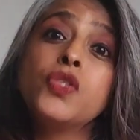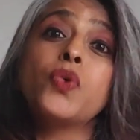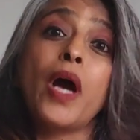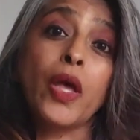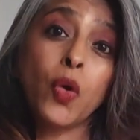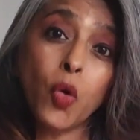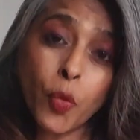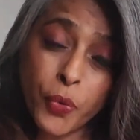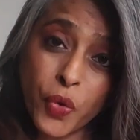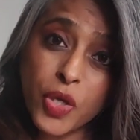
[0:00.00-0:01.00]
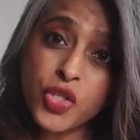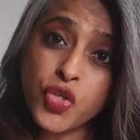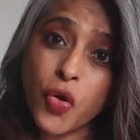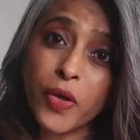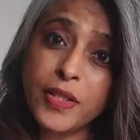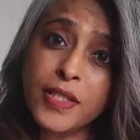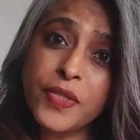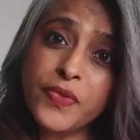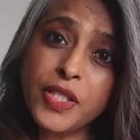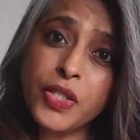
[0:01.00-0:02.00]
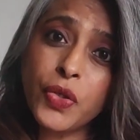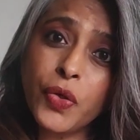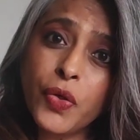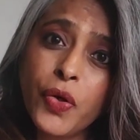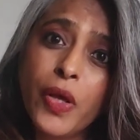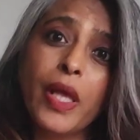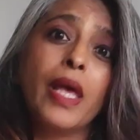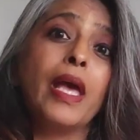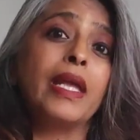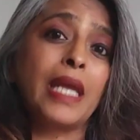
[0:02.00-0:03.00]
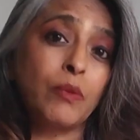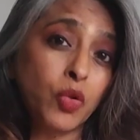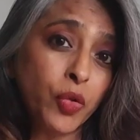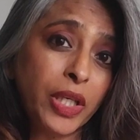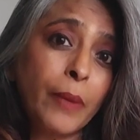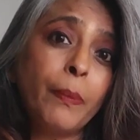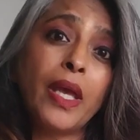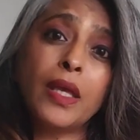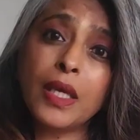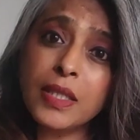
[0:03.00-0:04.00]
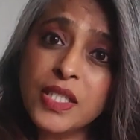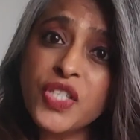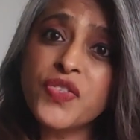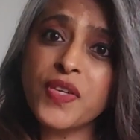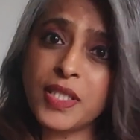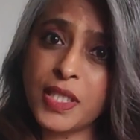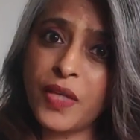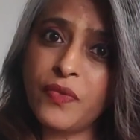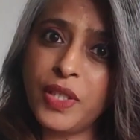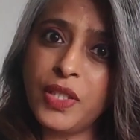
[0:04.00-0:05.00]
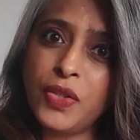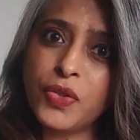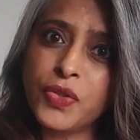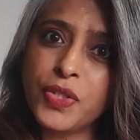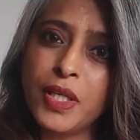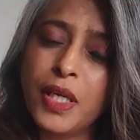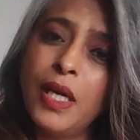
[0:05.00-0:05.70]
So I hope you enjoyed this video, and I'm going to keep making this interesting videos.